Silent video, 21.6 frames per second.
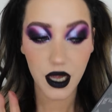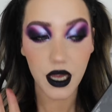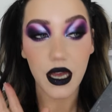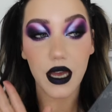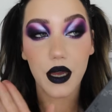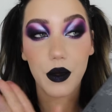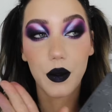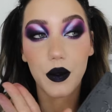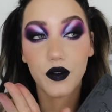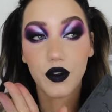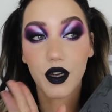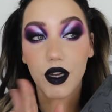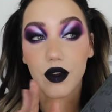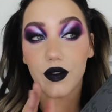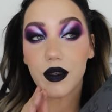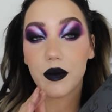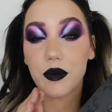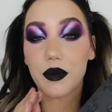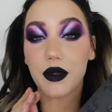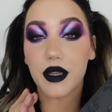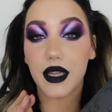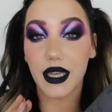However,
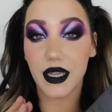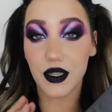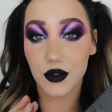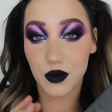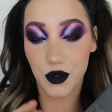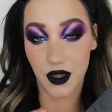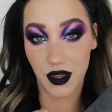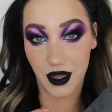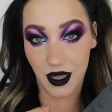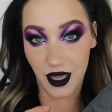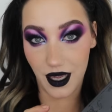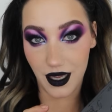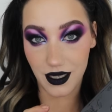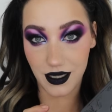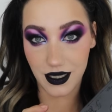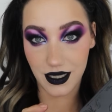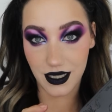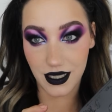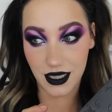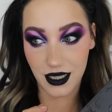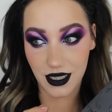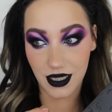having played with
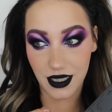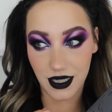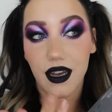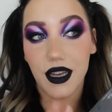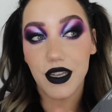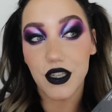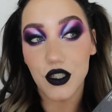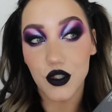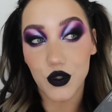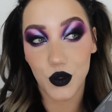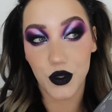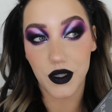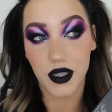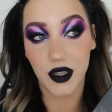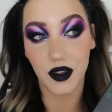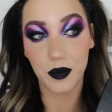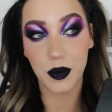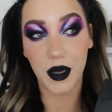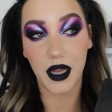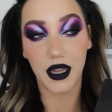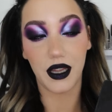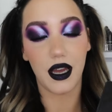it, I adore
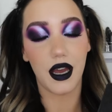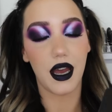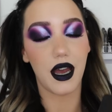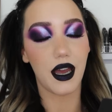this palette.